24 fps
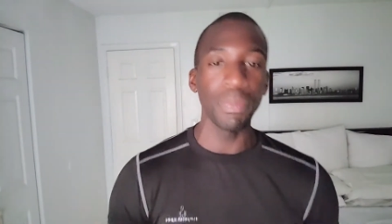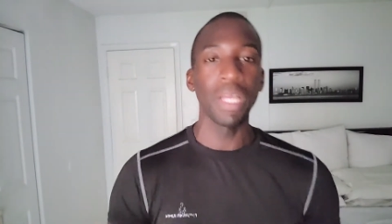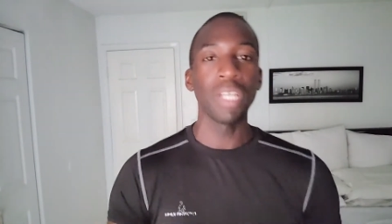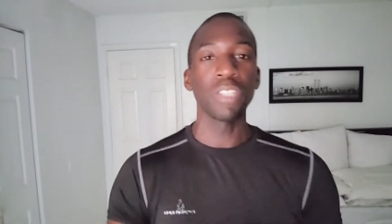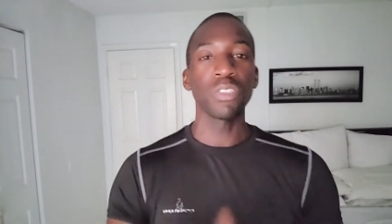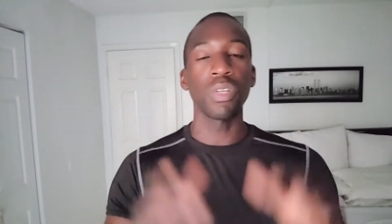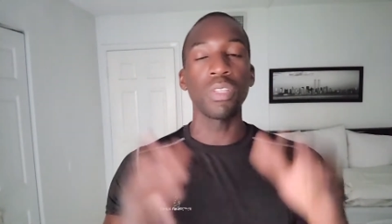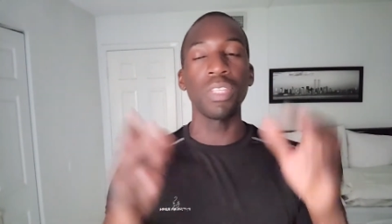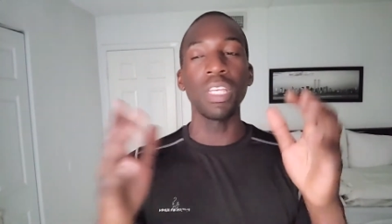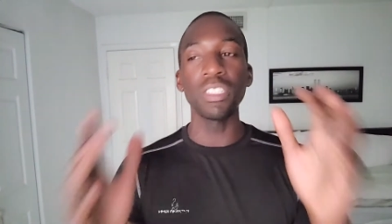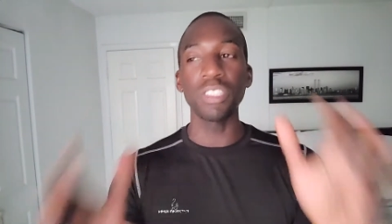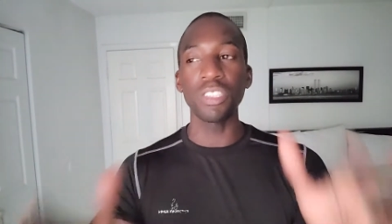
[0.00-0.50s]

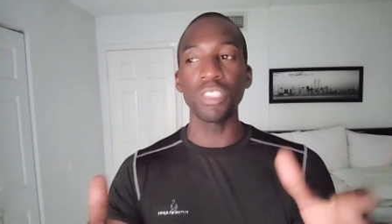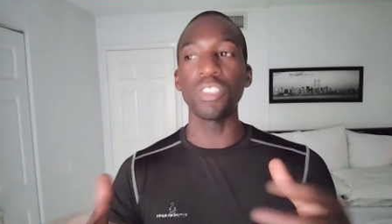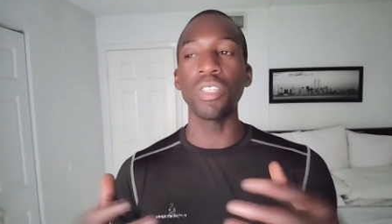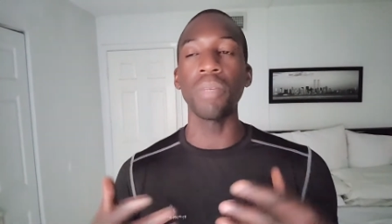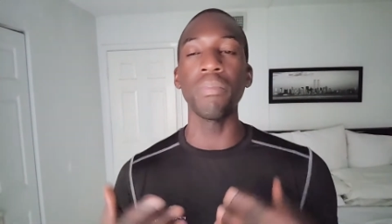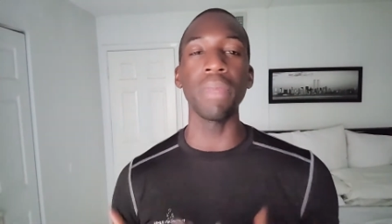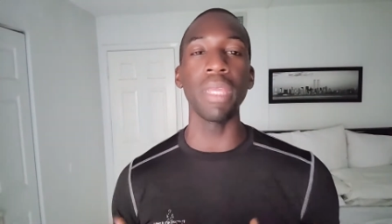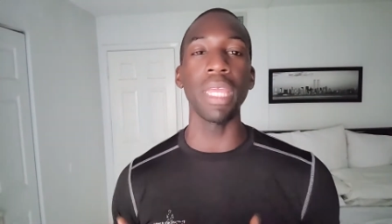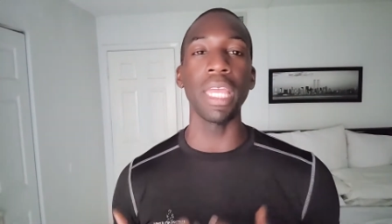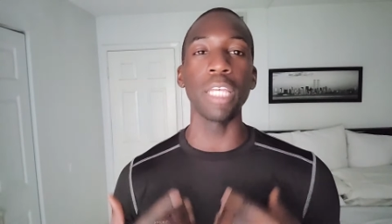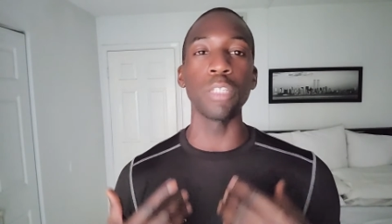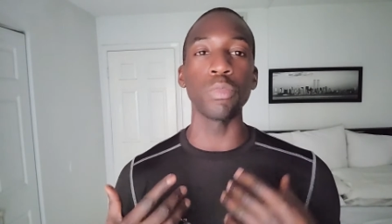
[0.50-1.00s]
So this to
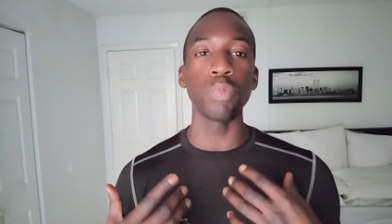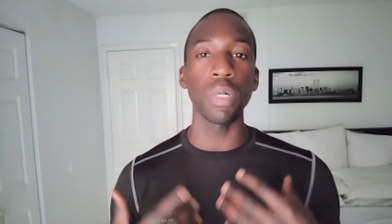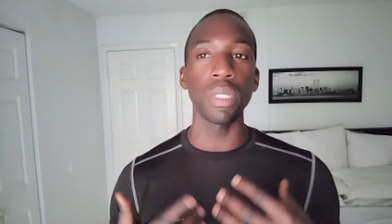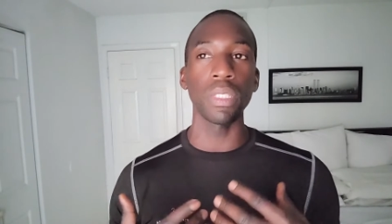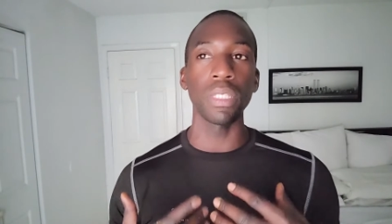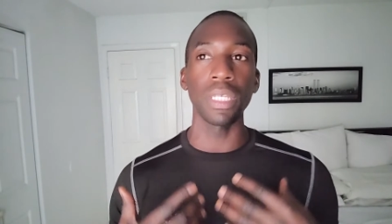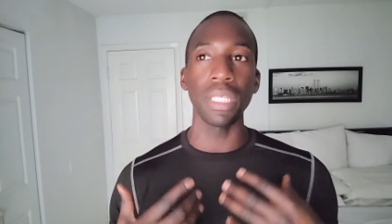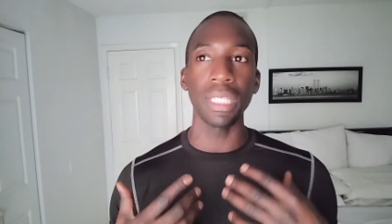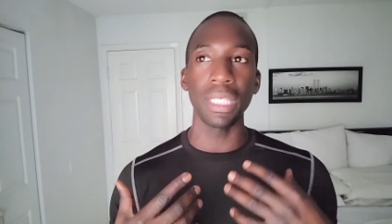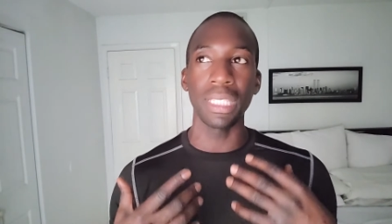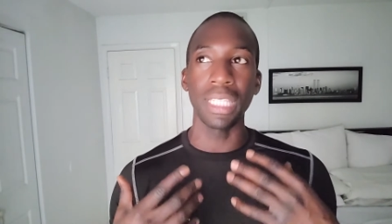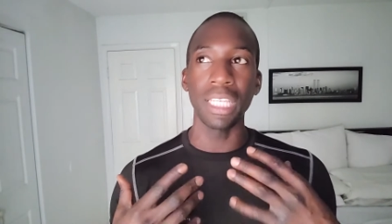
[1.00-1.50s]
me is
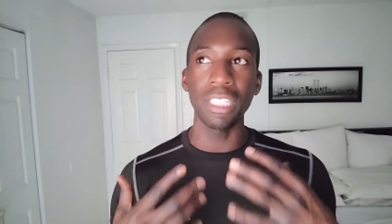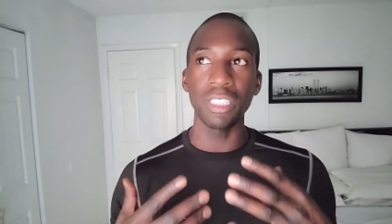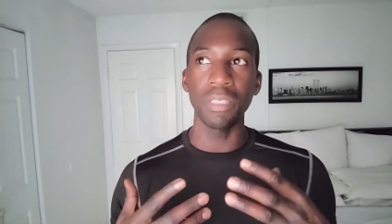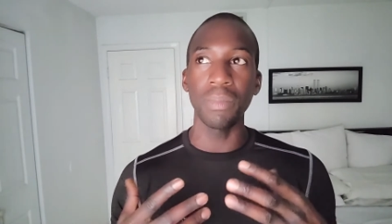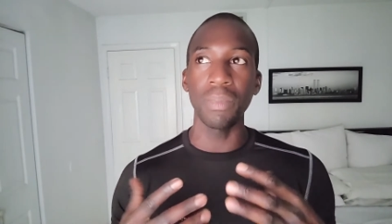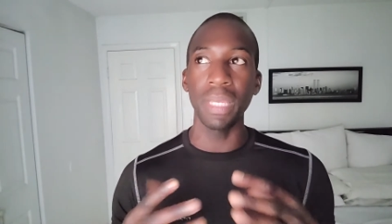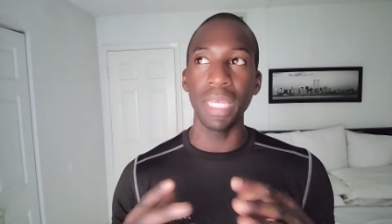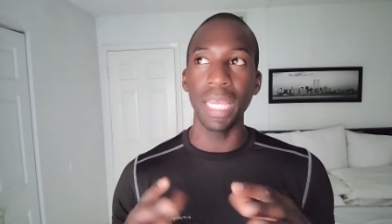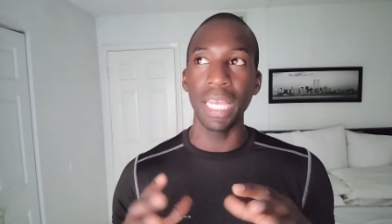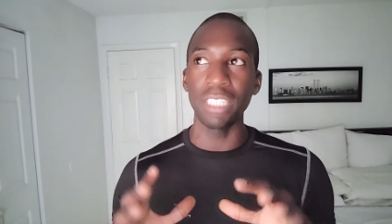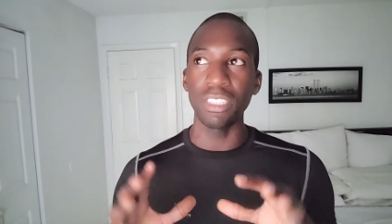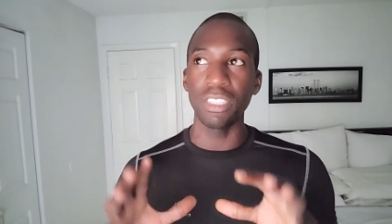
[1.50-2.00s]
one. This to
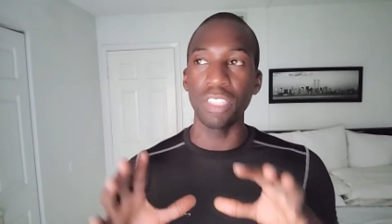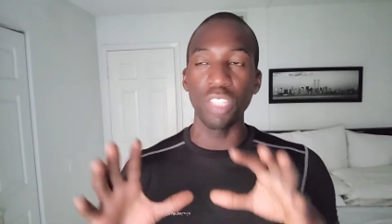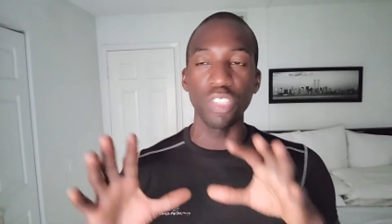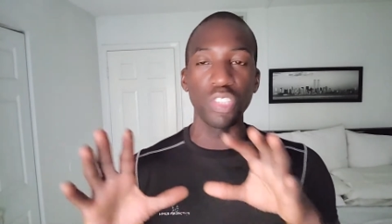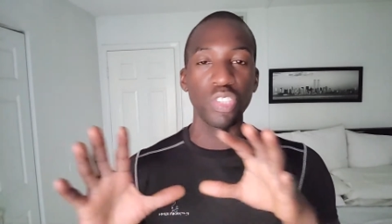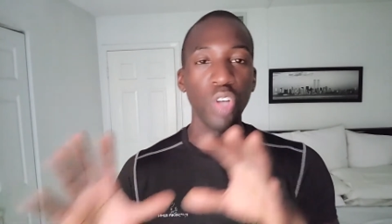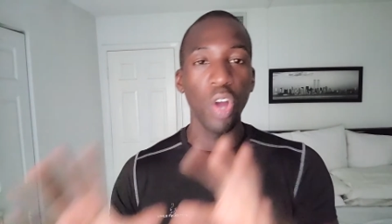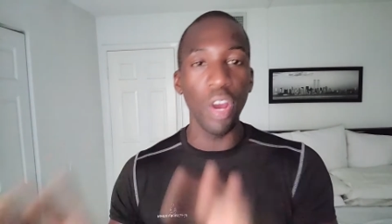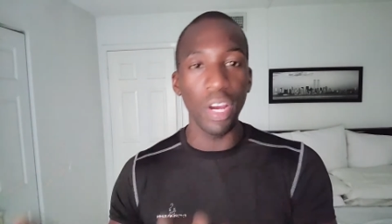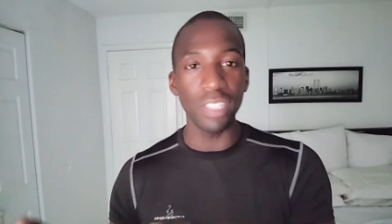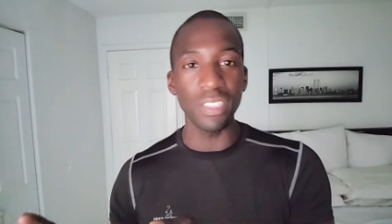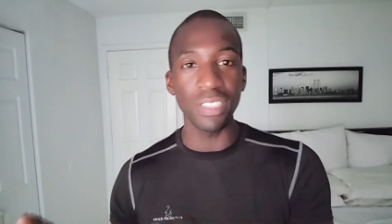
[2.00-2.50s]
me is the
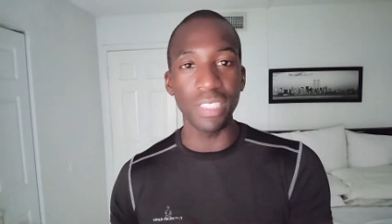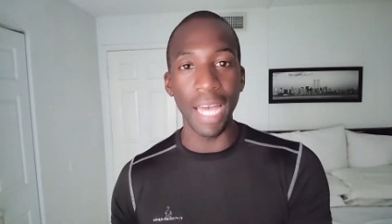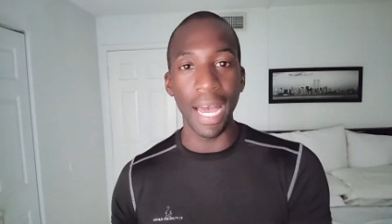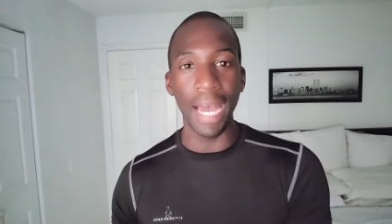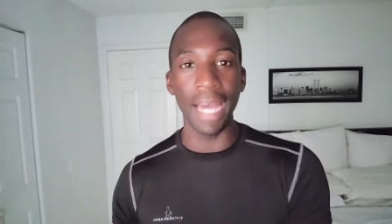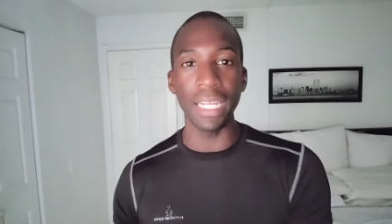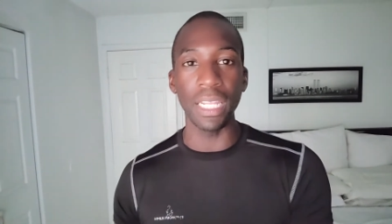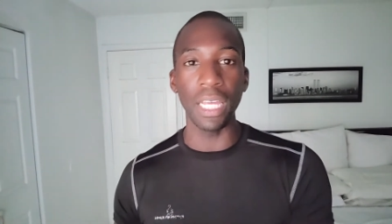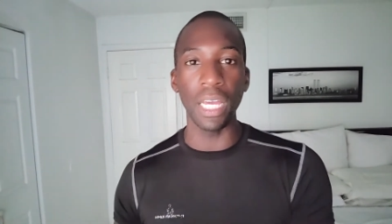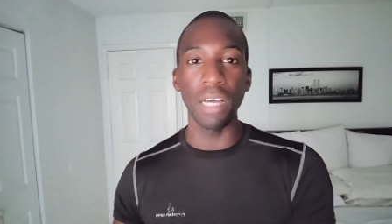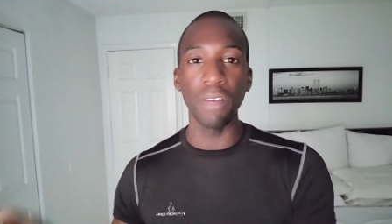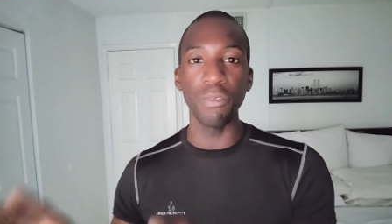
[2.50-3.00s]
dark
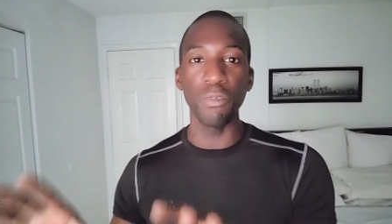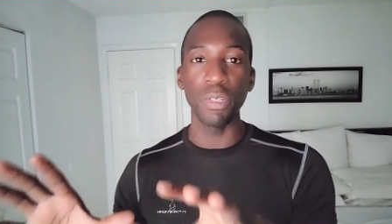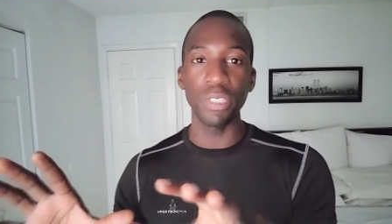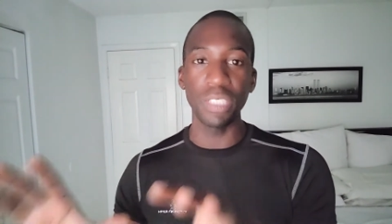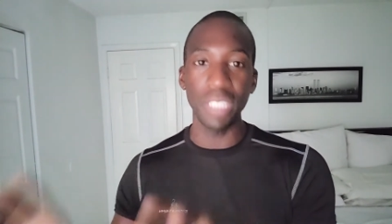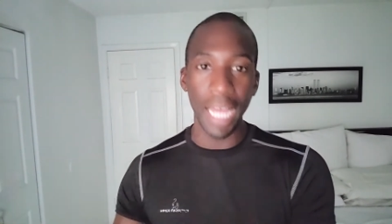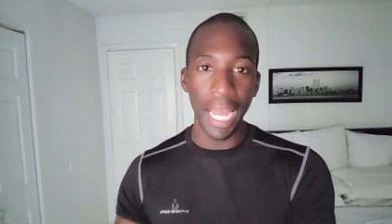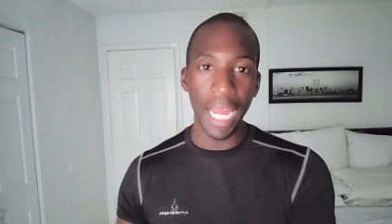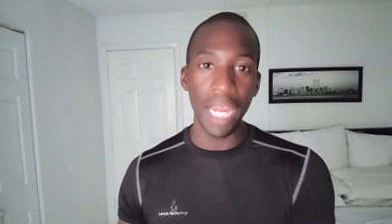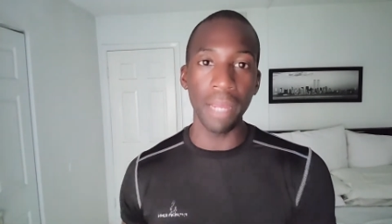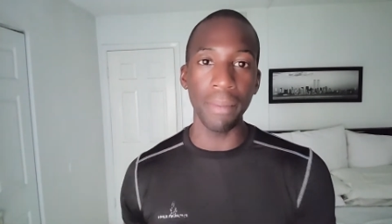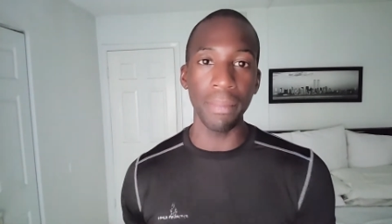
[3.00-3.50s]
side of
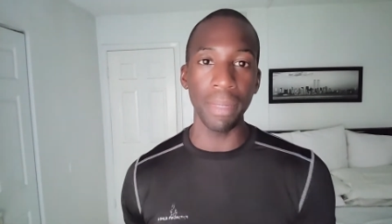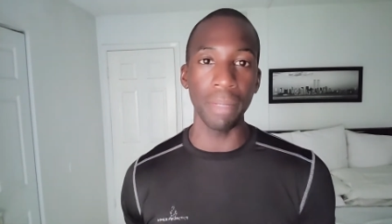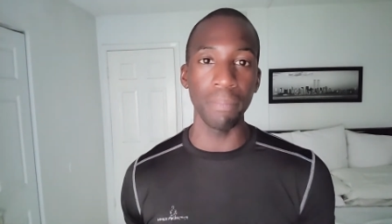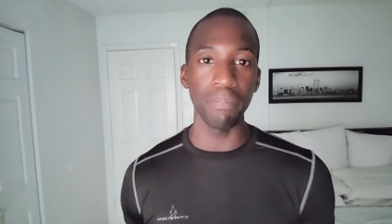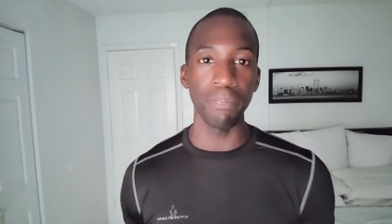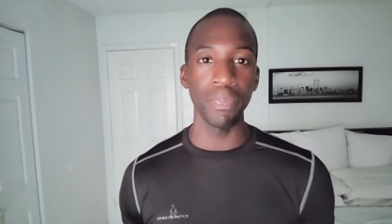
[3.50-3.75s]
retirement.